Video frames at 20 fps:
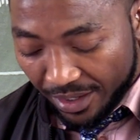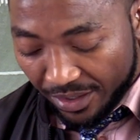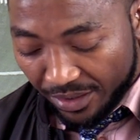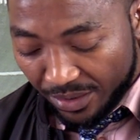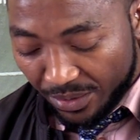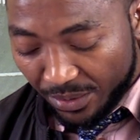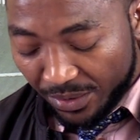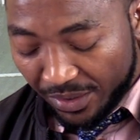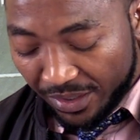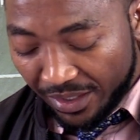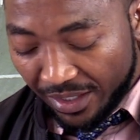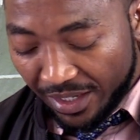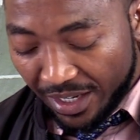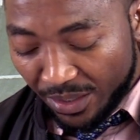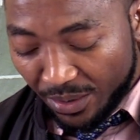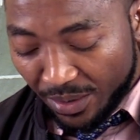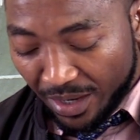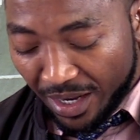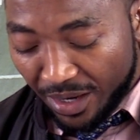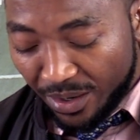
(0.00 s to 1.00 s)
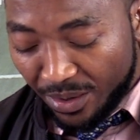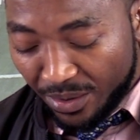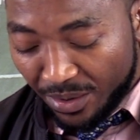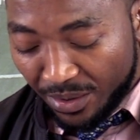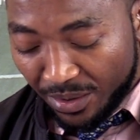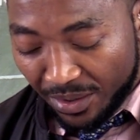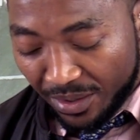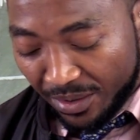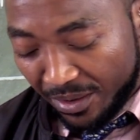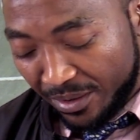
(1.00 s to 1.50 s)
Do you see Lendoga
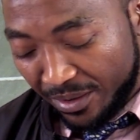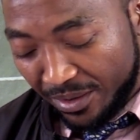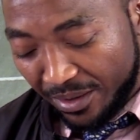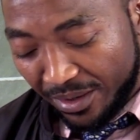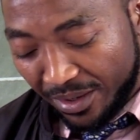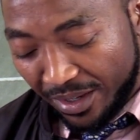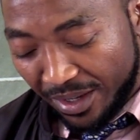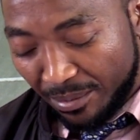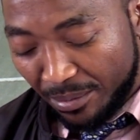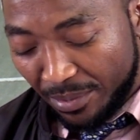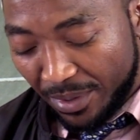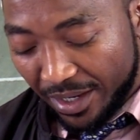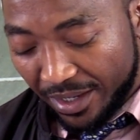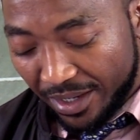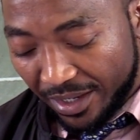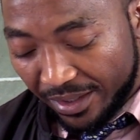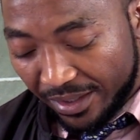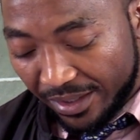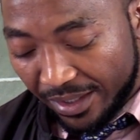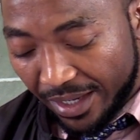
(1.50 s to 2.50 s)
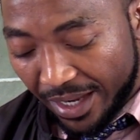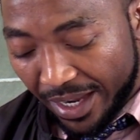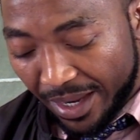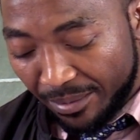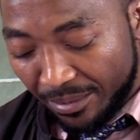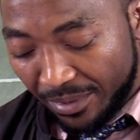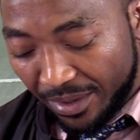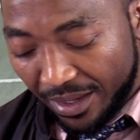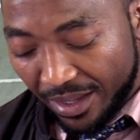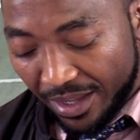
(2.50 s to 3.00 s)
long in bracket
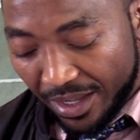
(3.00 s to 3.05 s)
time